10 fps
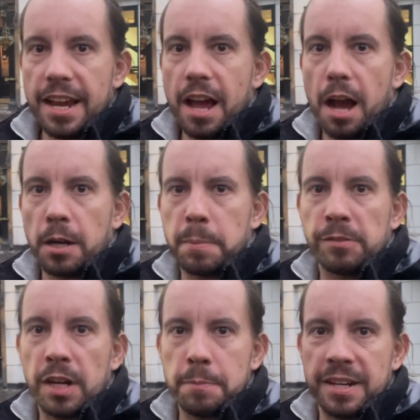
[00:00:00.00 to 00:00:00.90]
I'm going to be
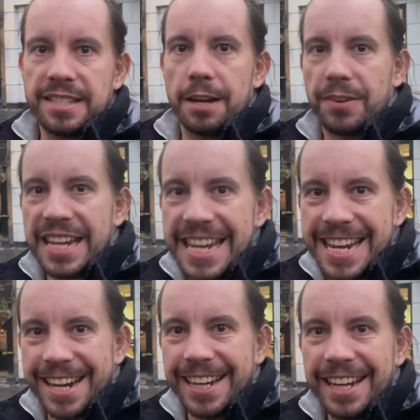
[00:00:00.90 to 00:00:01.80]
running myself
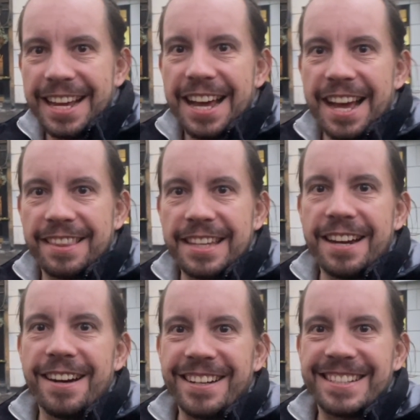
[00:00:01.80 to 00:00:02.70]
here at the
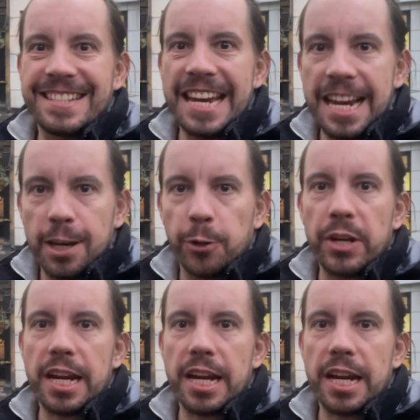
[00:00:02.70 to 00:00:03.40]
Artillery